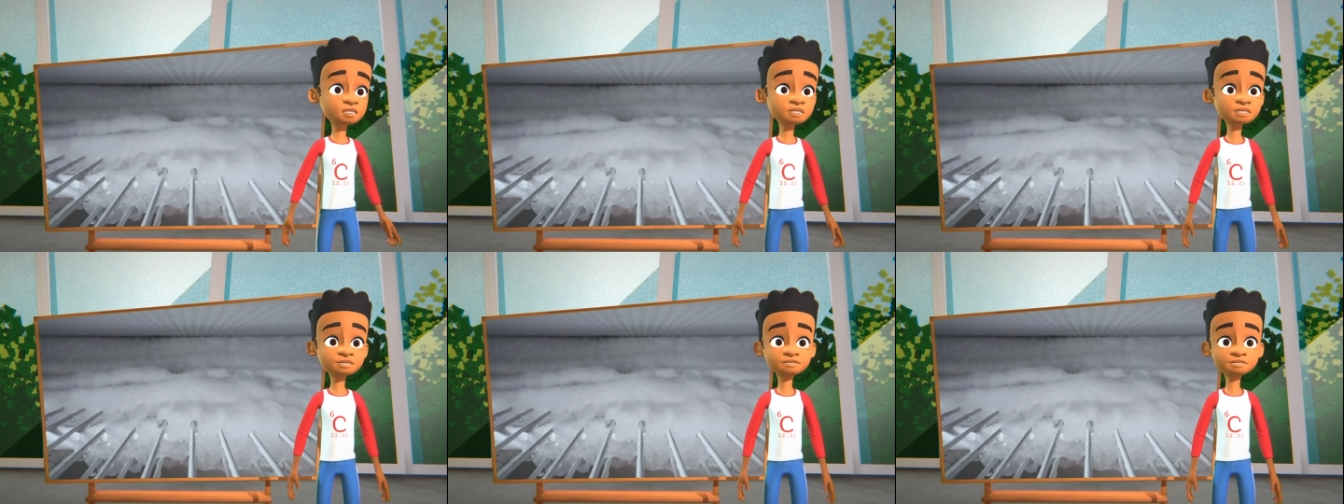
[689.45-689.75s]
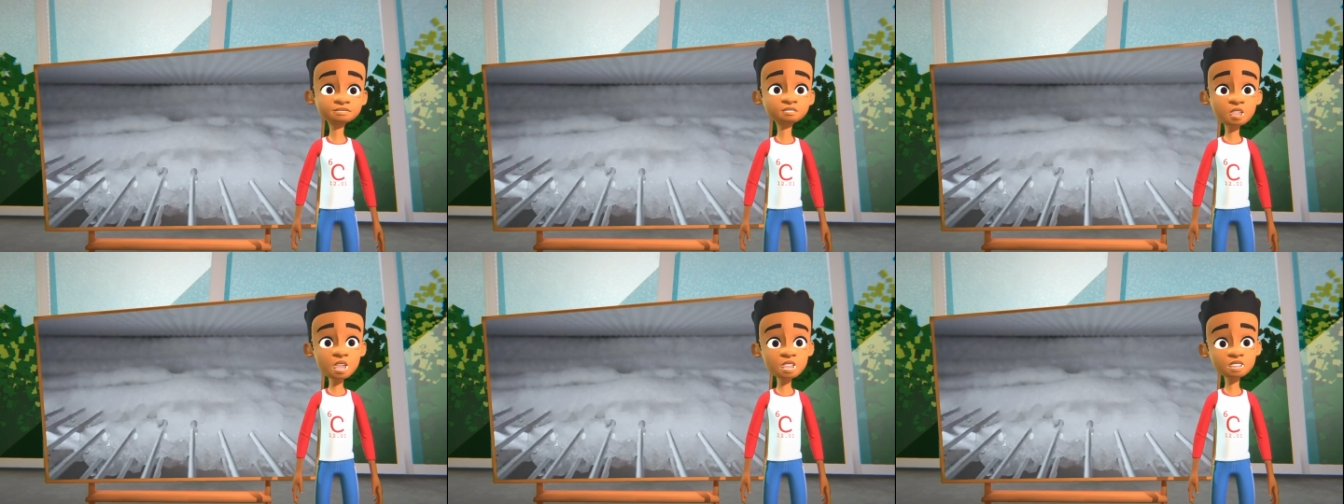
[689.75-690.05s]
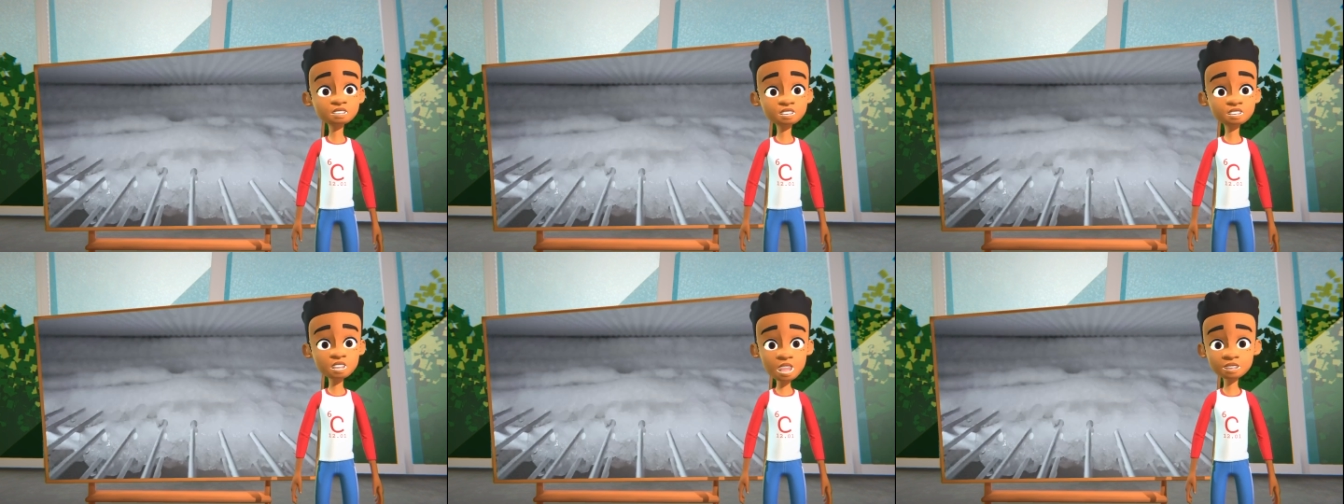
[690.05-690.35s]
The
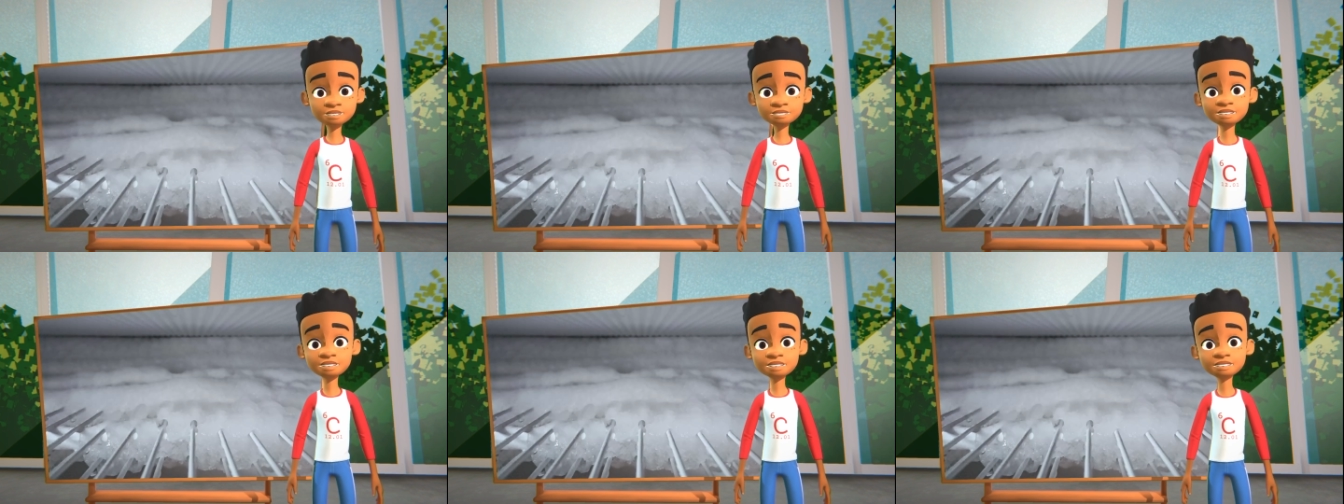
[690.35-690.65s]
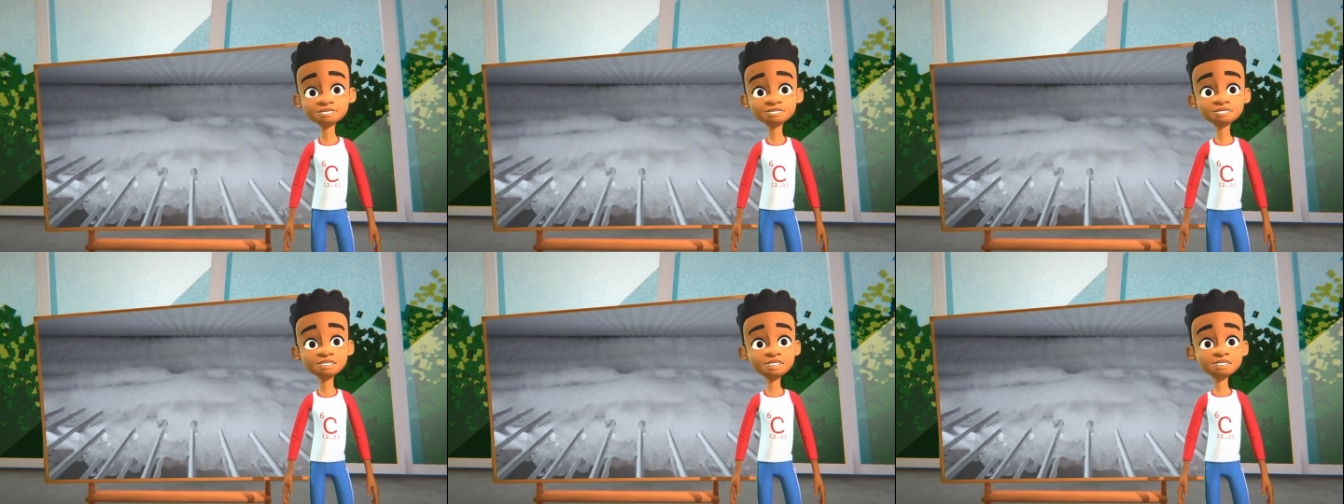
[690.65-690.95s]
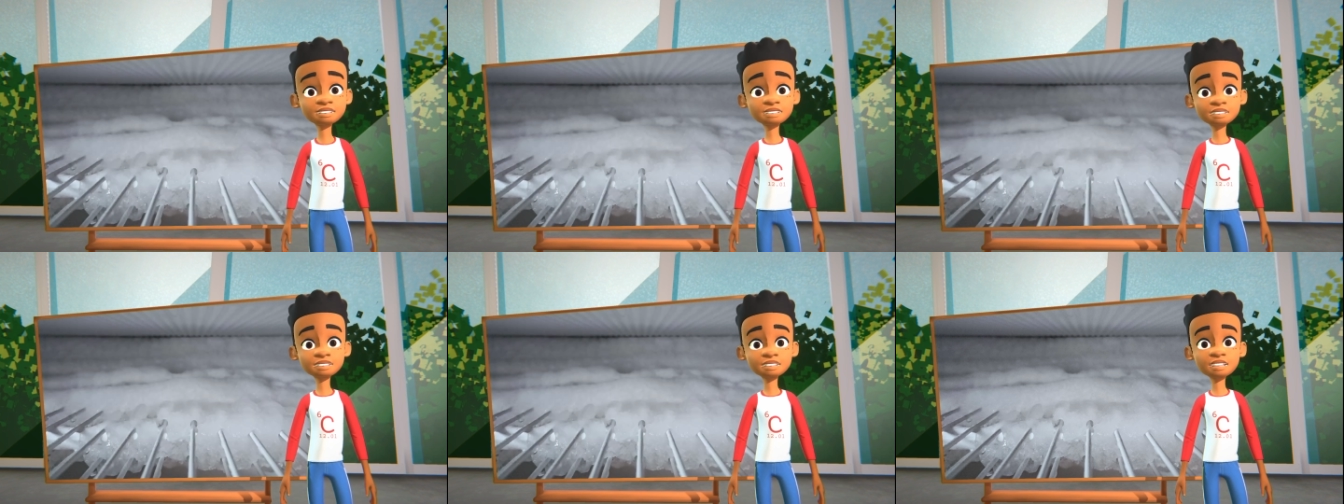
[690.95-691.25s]
frost on the
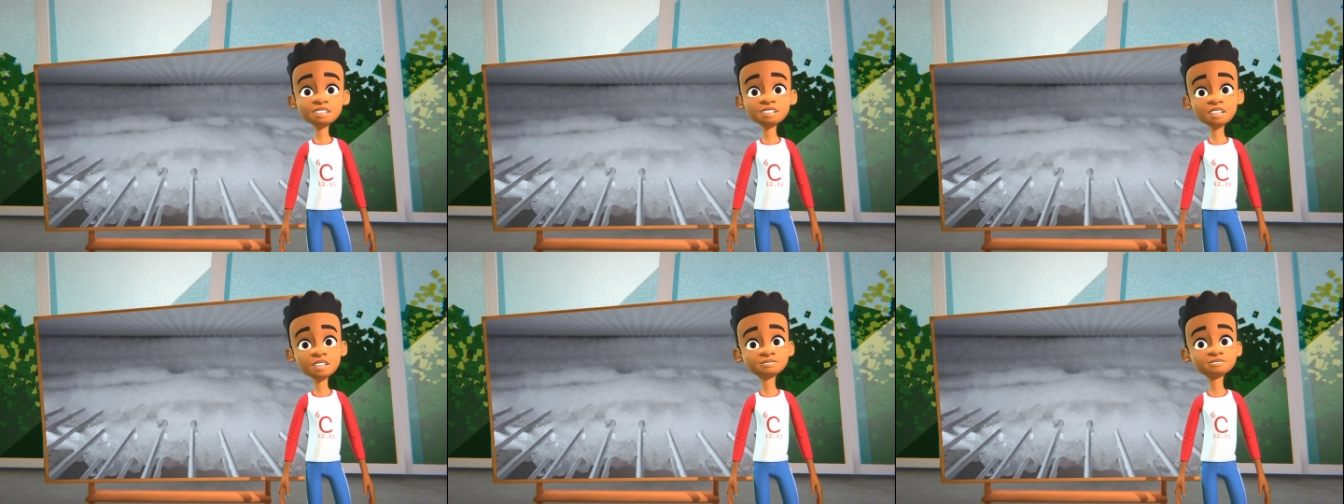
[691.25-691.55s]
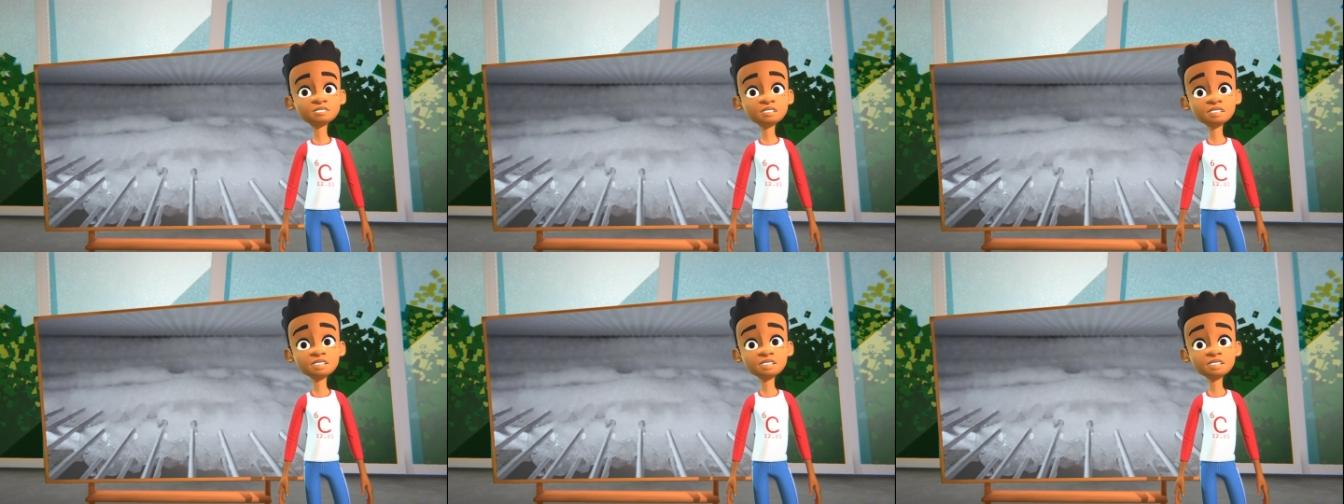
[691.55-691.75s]
inside lid of